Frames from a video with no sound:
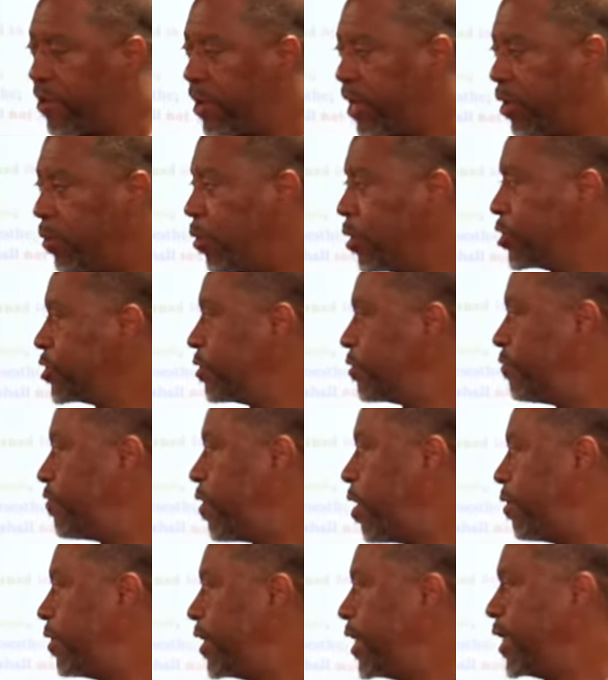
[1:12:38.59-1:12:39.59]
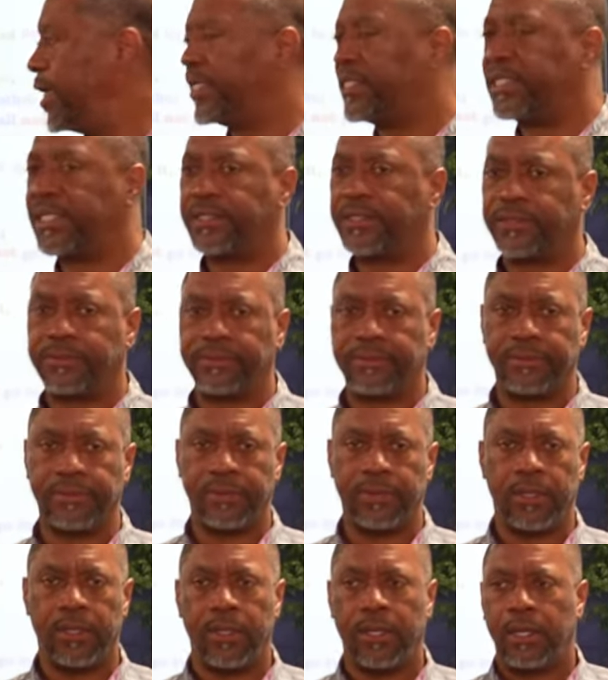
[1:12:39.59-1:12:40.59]
they worship foreign deities.
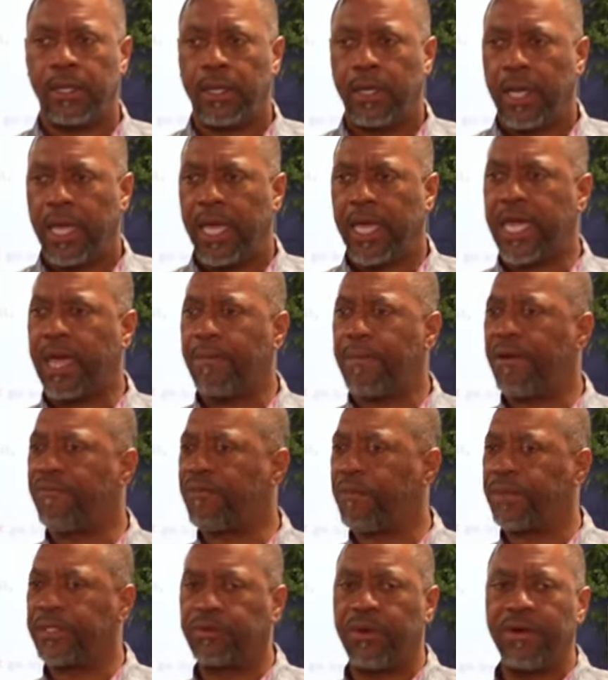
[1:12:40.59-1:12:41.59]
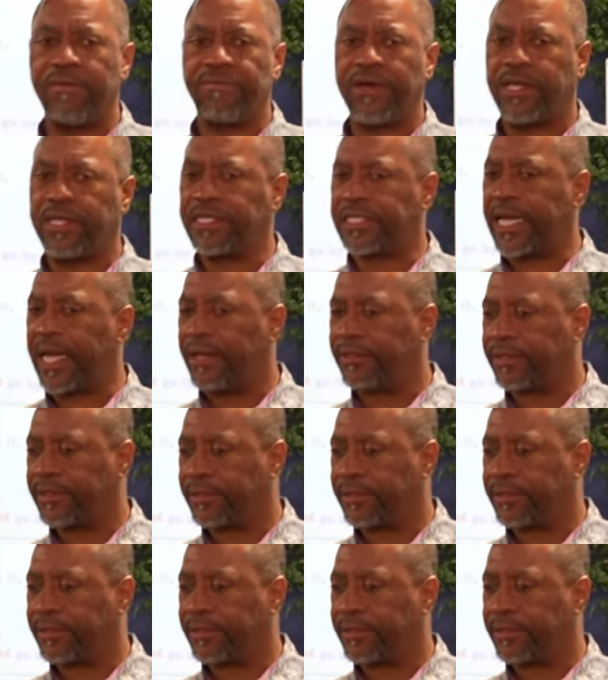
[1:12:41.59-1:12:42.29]
He came out from his grandfather's house.